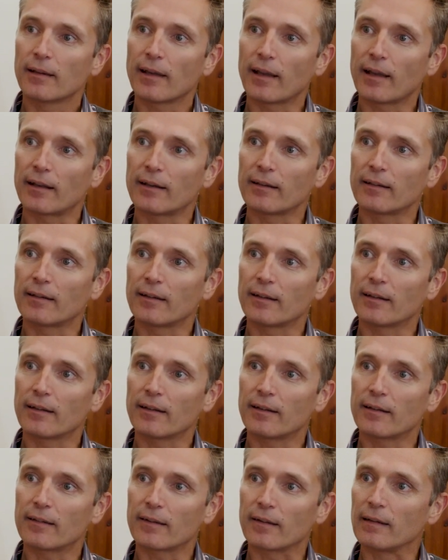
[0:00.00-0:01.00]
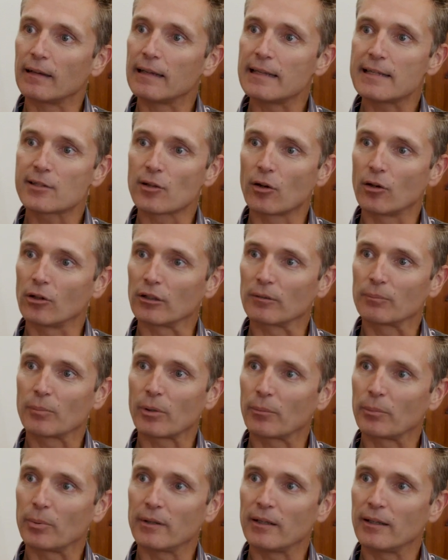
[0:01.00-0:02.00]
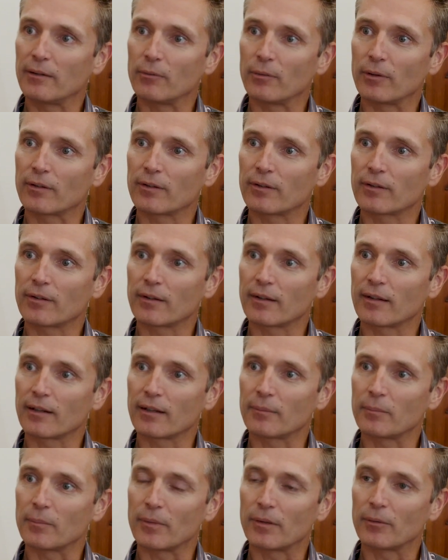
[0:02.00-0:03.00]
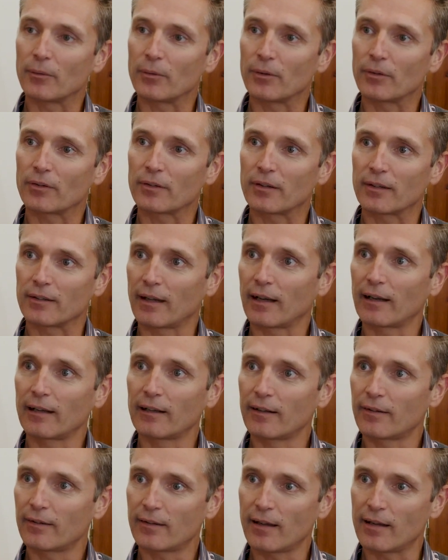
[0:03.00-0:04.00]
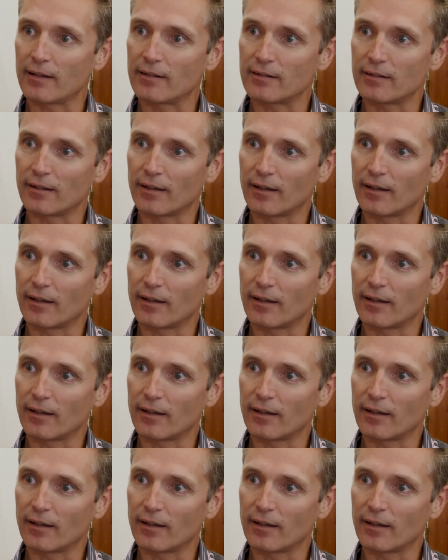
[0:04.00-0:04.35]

And uh, it's a leasehold property with um, with Cadogan Estate.